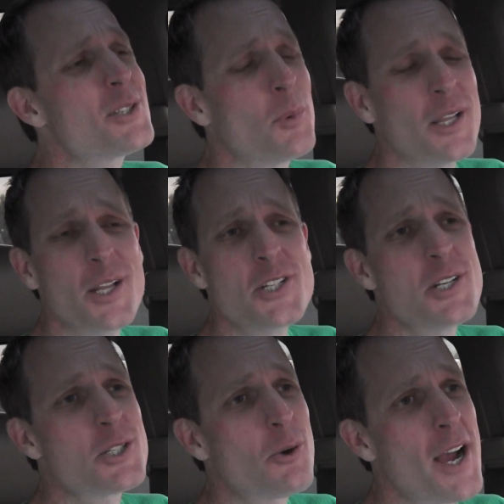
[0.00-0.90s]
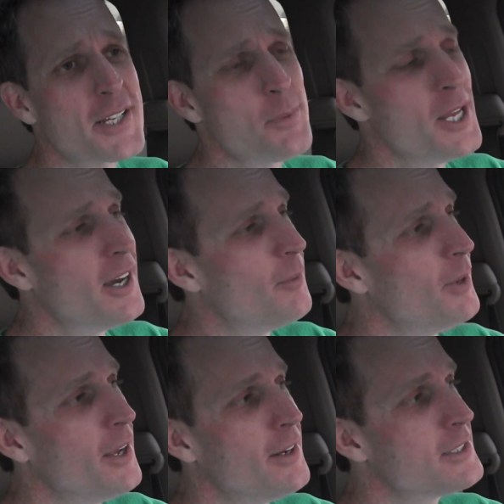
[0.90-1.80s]
So religion just cracks me up,
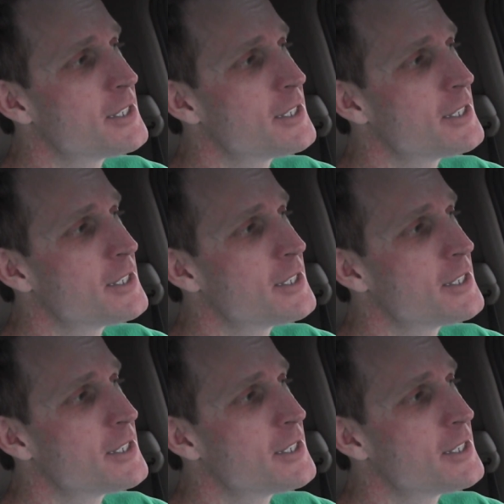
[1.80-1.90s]
man.